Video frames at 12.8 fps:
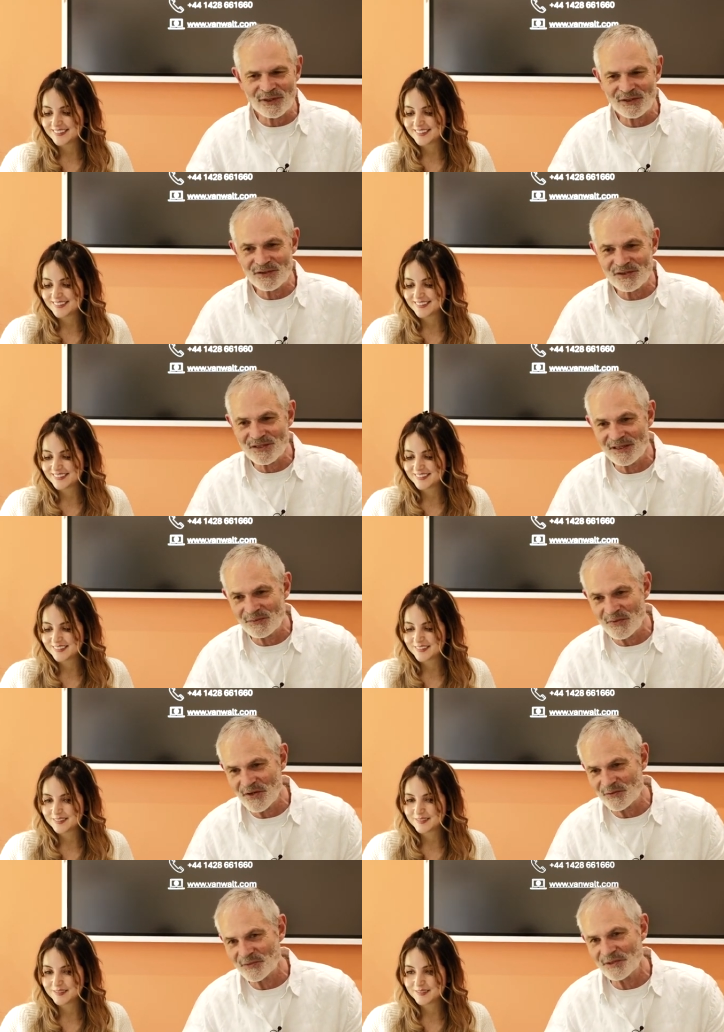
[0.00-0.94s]
Speaker 1: because it
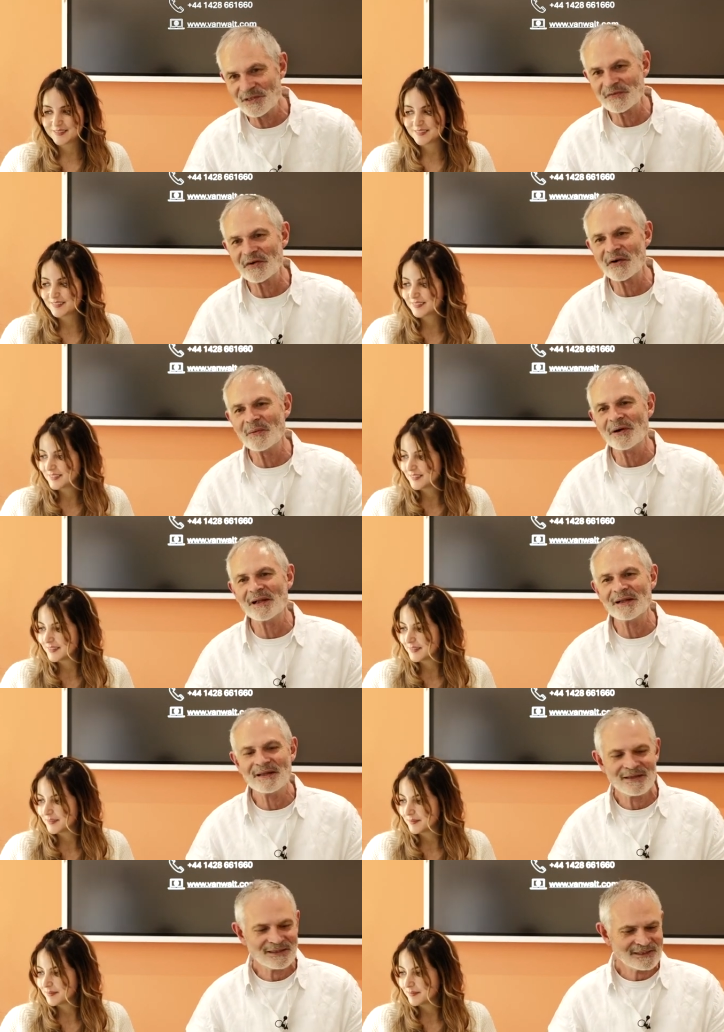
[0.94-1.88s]
won't work very
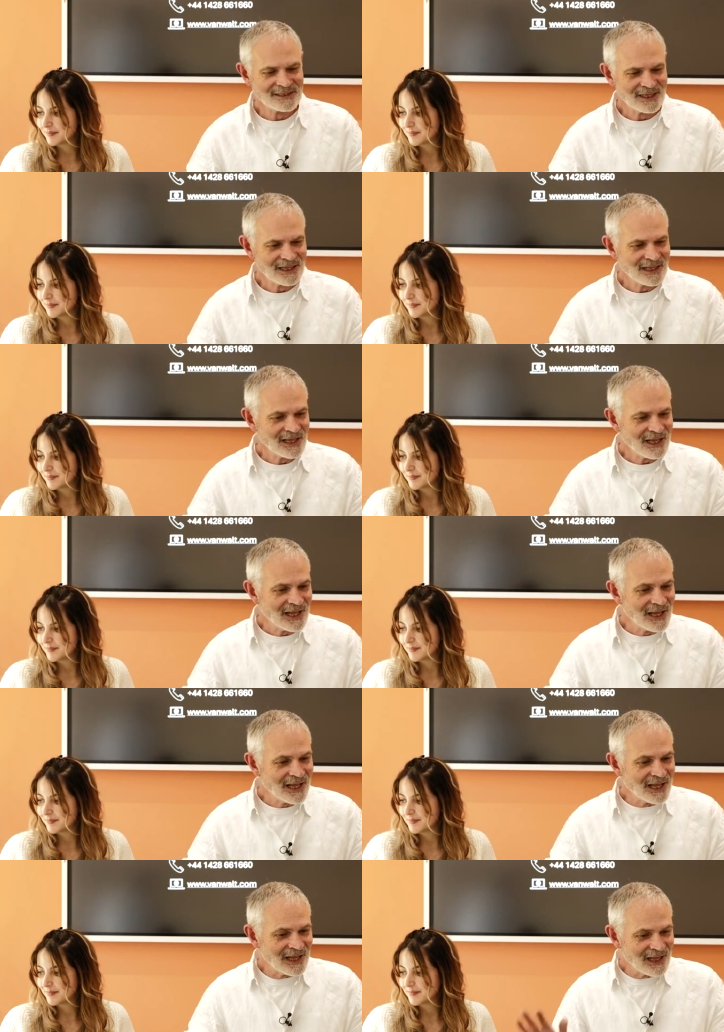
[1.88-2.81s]
well.
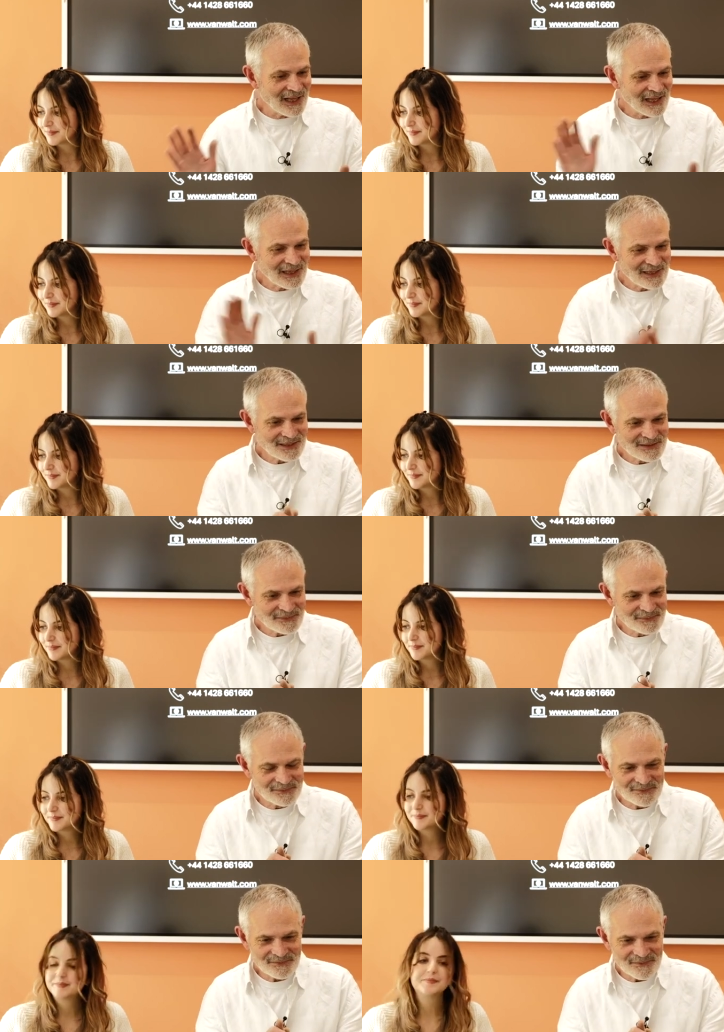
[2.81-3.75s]

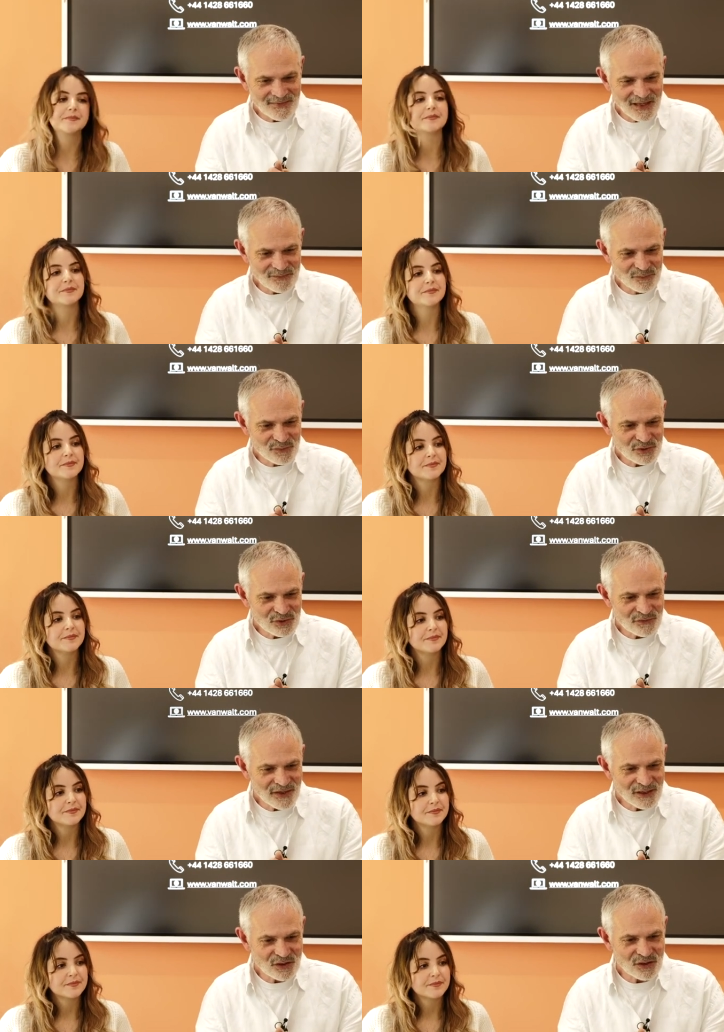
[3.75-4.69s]
Um,
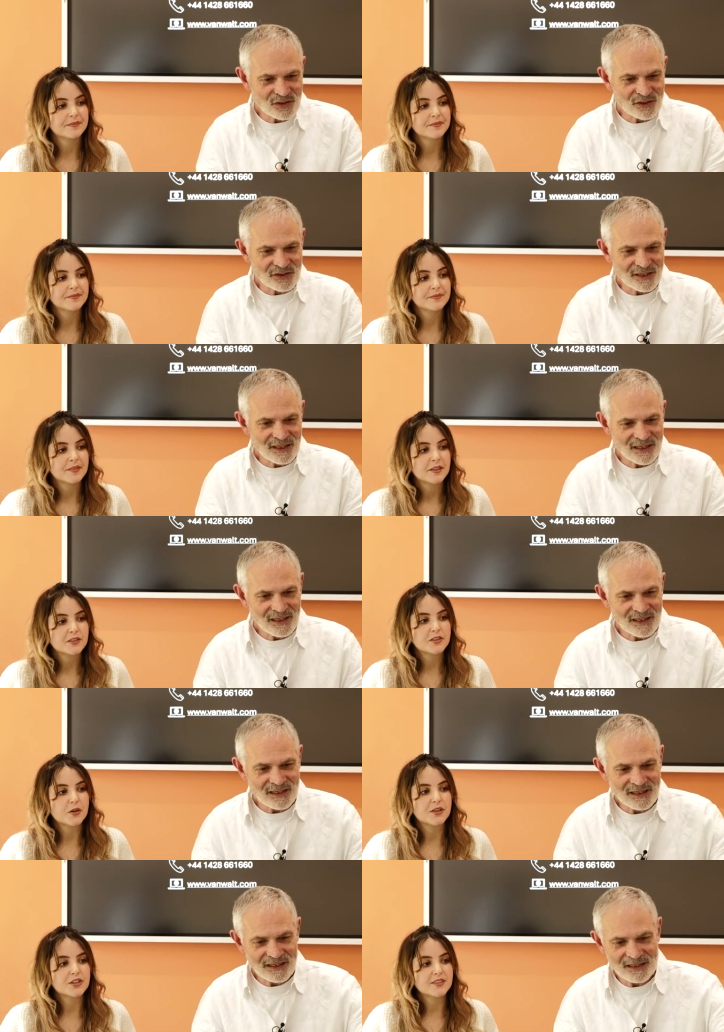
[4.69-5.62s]
moving on.
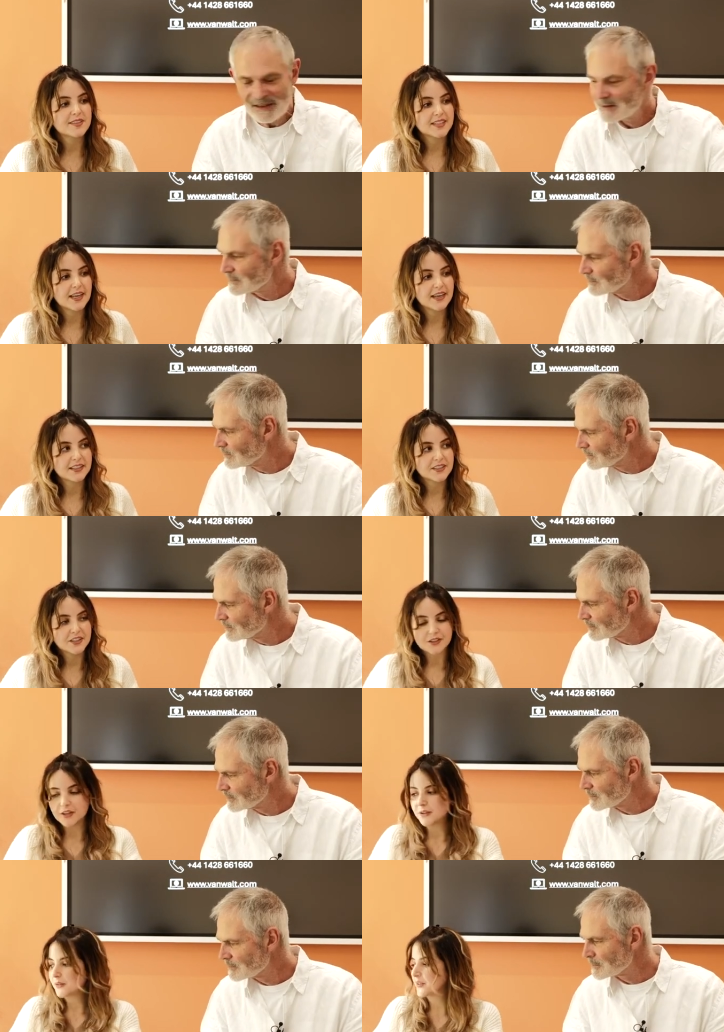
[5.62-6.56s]
Sorry, just
Speaker 2: to add
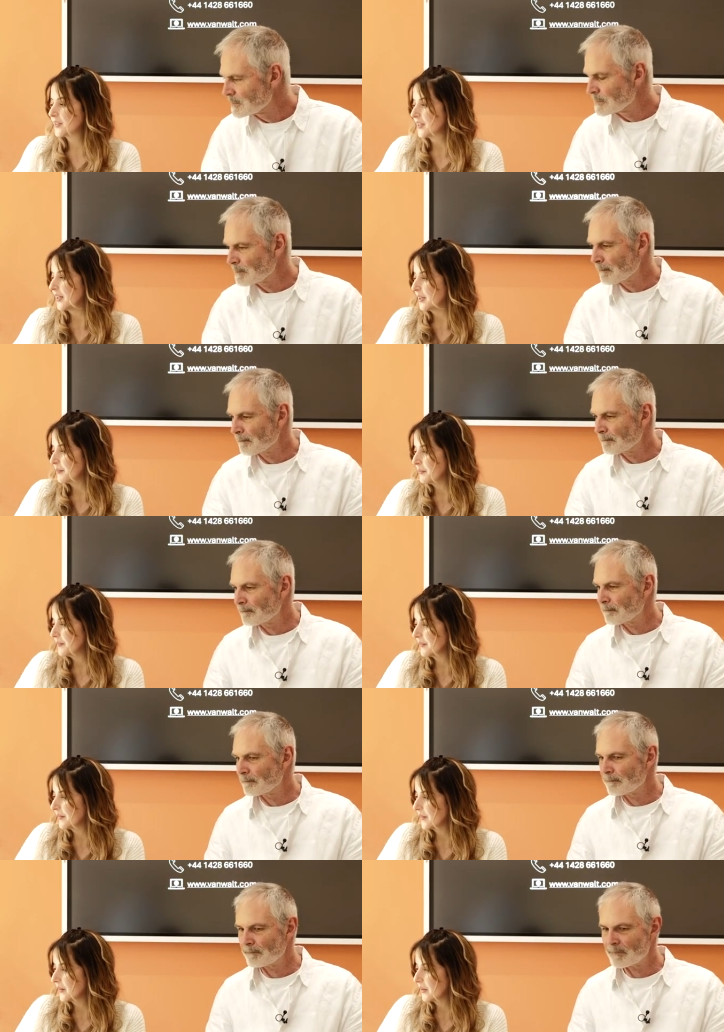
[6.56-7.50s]
to those. Um,